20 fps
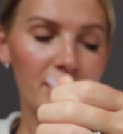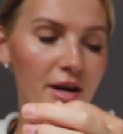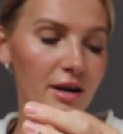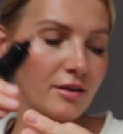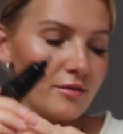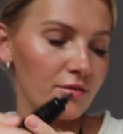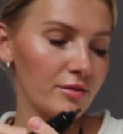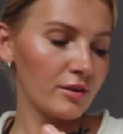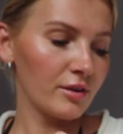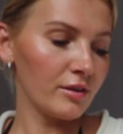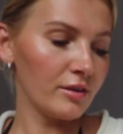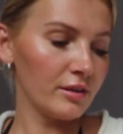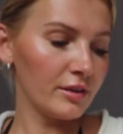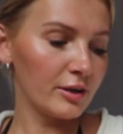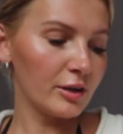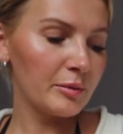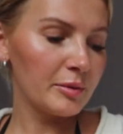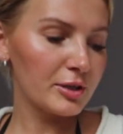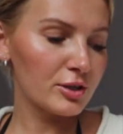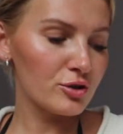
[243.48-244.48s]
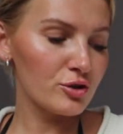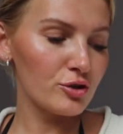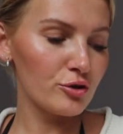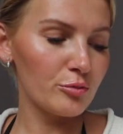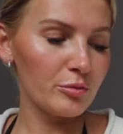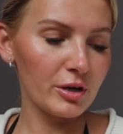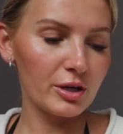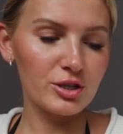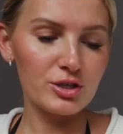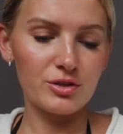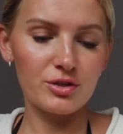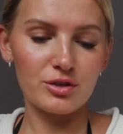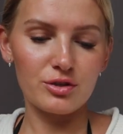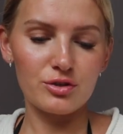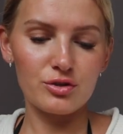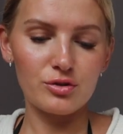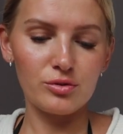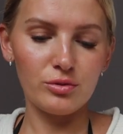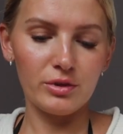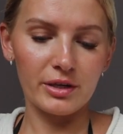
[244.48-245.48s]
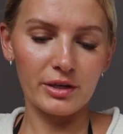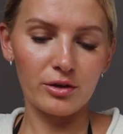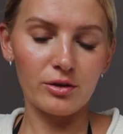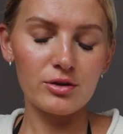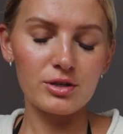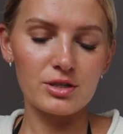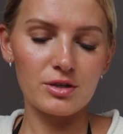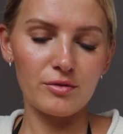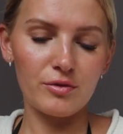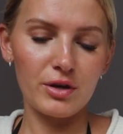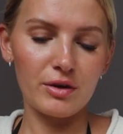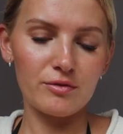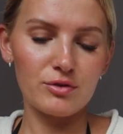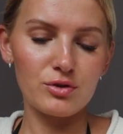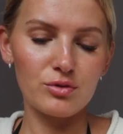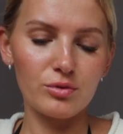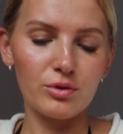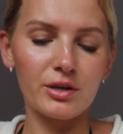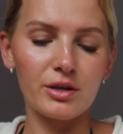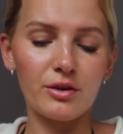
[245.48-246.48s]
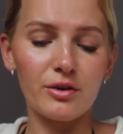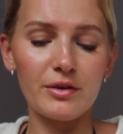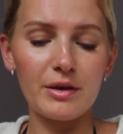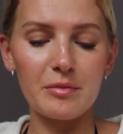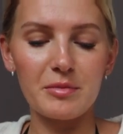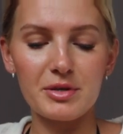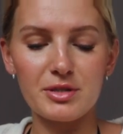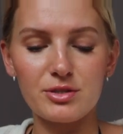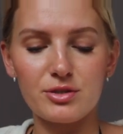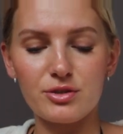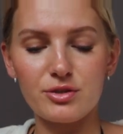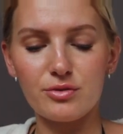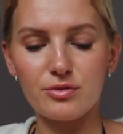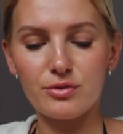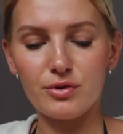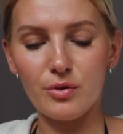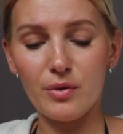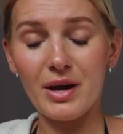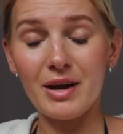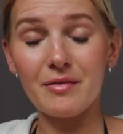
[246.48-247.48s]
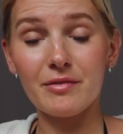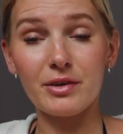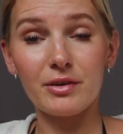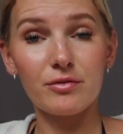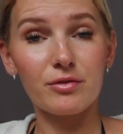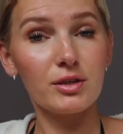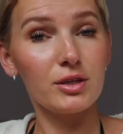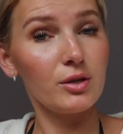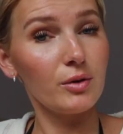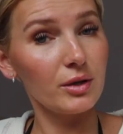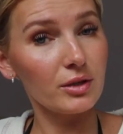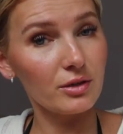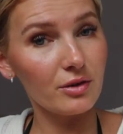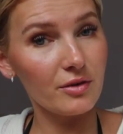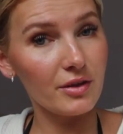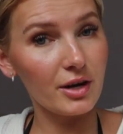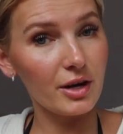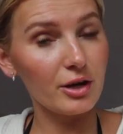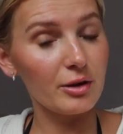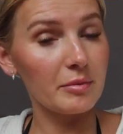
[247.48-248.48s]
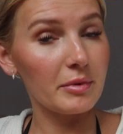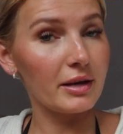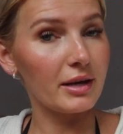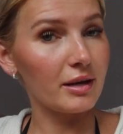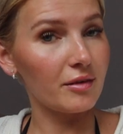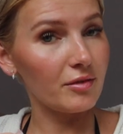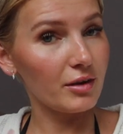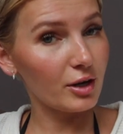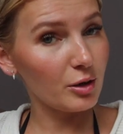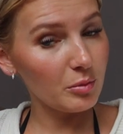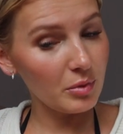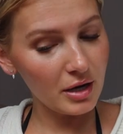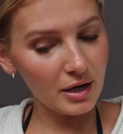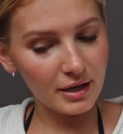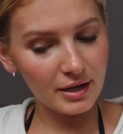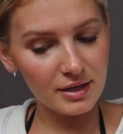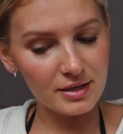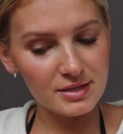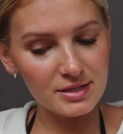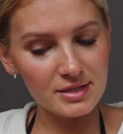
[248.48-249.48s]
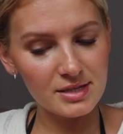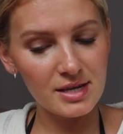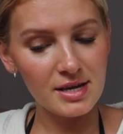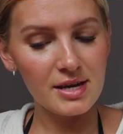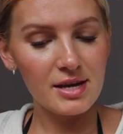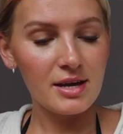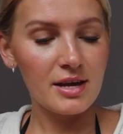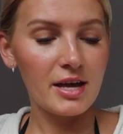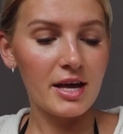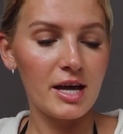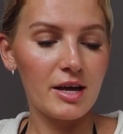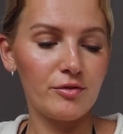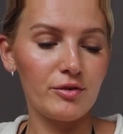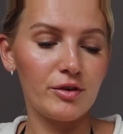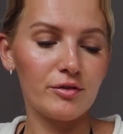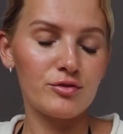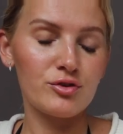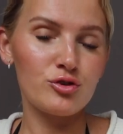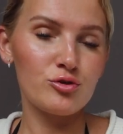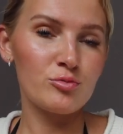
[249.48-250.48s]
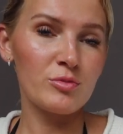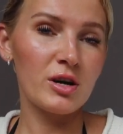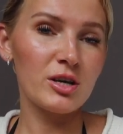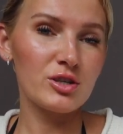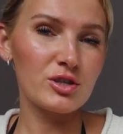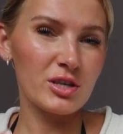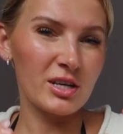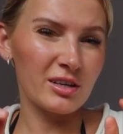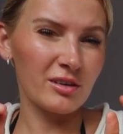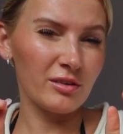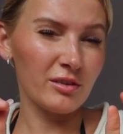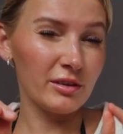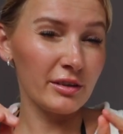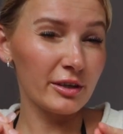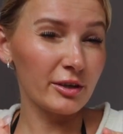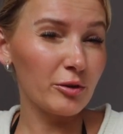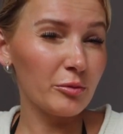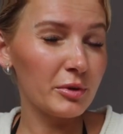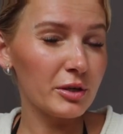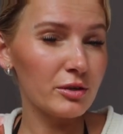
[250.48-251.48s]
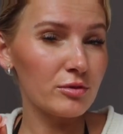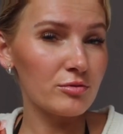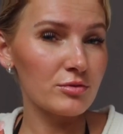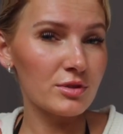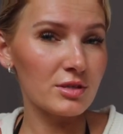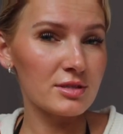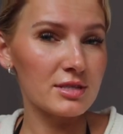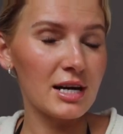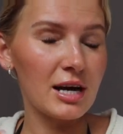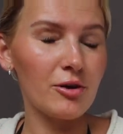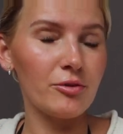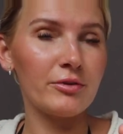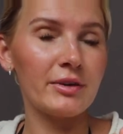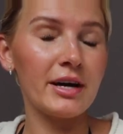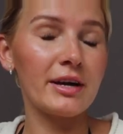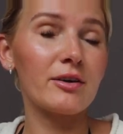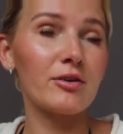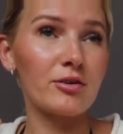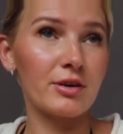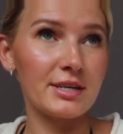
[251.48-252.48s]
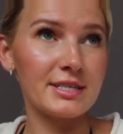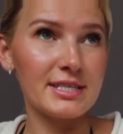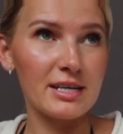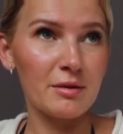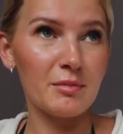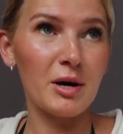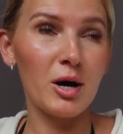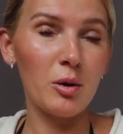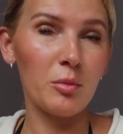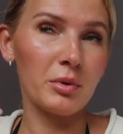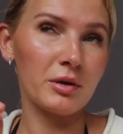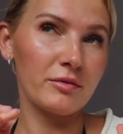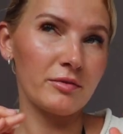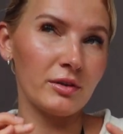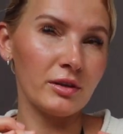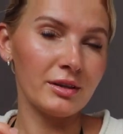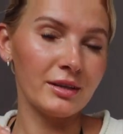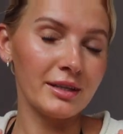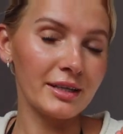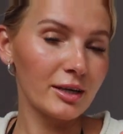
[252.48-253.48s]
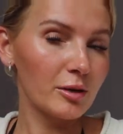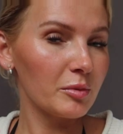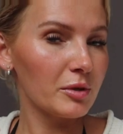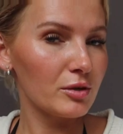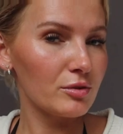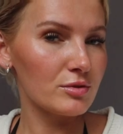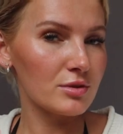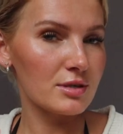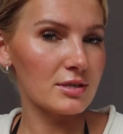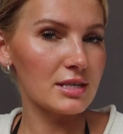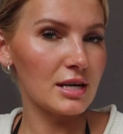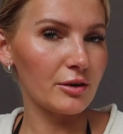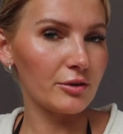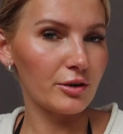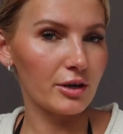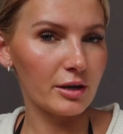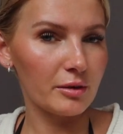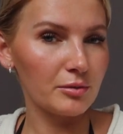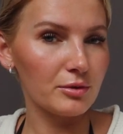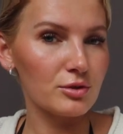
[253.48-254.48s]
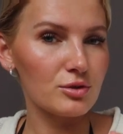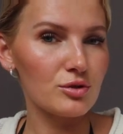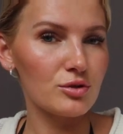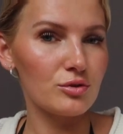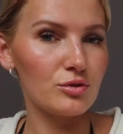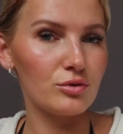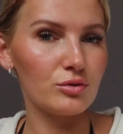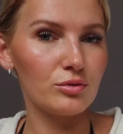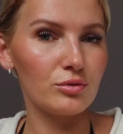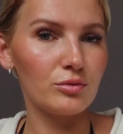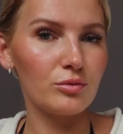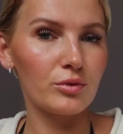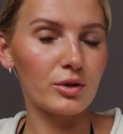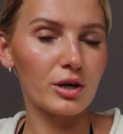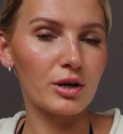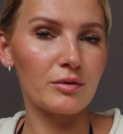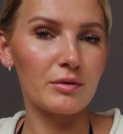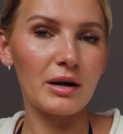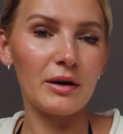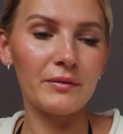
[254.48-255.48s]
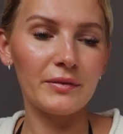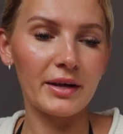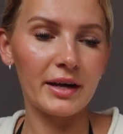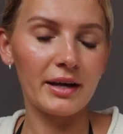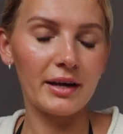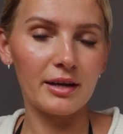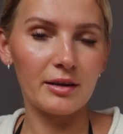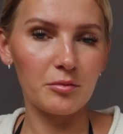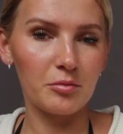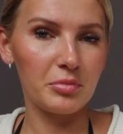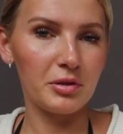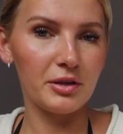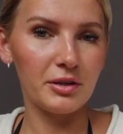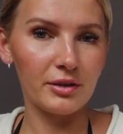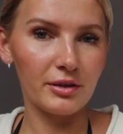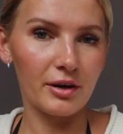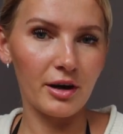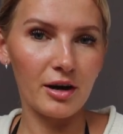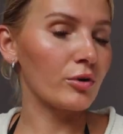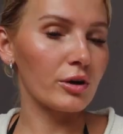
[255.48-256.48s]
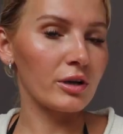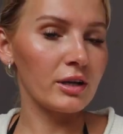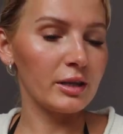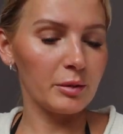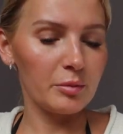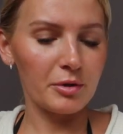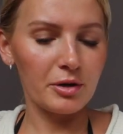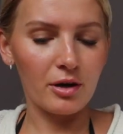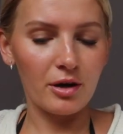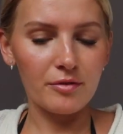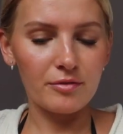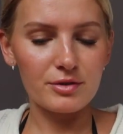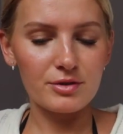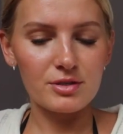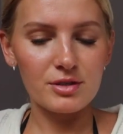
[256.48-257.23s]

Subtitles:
have a little bit too much than too little, because if you have too little, that means you don't have enough glue under there. You might have air pockets. If you have too much and a little bit oozes out, not a crazy amount, but if a little bit oozes out, you're able to work around that and peel it off or clip it off or